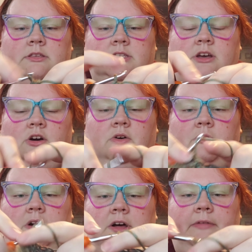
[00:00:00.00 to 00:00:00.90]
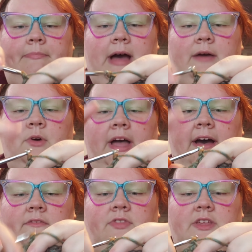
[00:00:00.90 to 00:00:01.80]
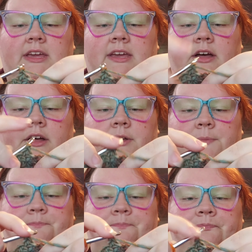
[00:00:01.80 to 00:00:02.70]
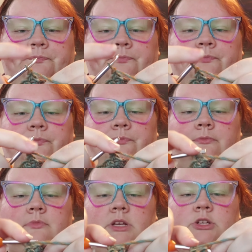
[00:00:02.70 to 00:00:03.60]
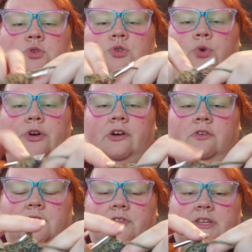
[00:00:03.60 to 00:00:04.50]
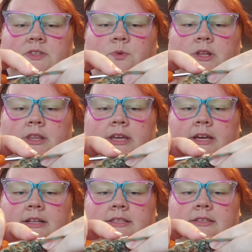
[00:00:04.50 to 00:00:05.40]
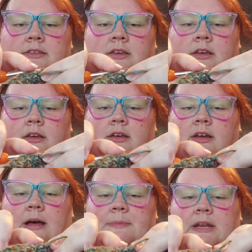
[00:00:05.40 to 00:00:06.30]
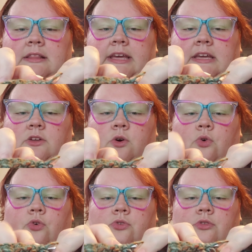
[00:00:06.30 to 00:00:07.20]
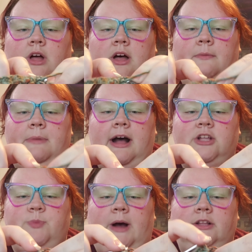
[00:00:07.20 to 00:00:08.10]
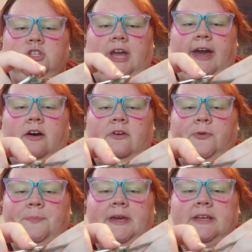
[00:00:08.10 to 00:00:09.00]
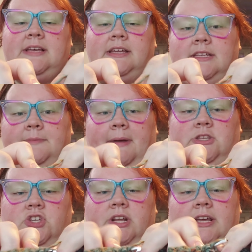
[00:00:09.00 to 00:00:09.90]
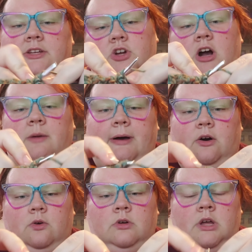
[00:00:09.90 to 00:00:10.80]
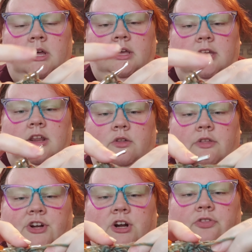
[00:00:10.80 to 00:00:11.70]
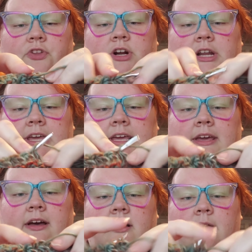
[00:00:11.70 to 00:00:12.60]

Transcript: So, I will have the tutorial for this one linked. I'm going to link the whole Hodgepodge Cowl, because I did mention it and talk about, you know, that there are 30